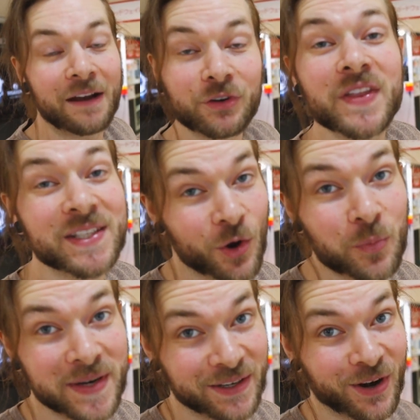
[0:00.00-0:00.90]
Everything's
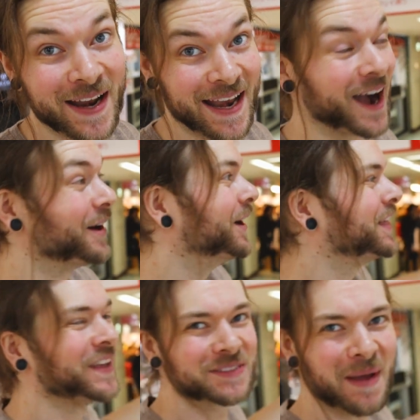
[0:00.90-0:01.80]
opening right now.
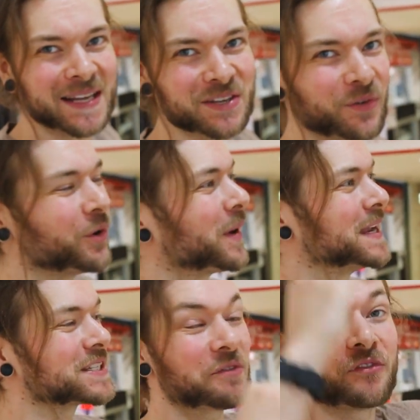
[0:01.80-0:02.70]
These massive
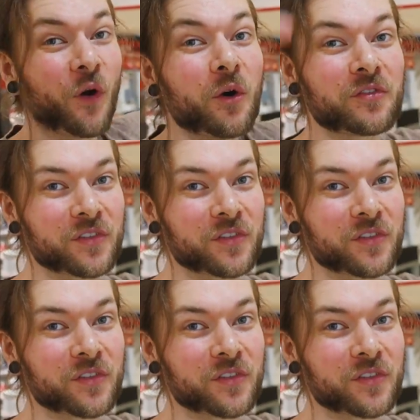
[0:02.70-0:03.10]
hallways, four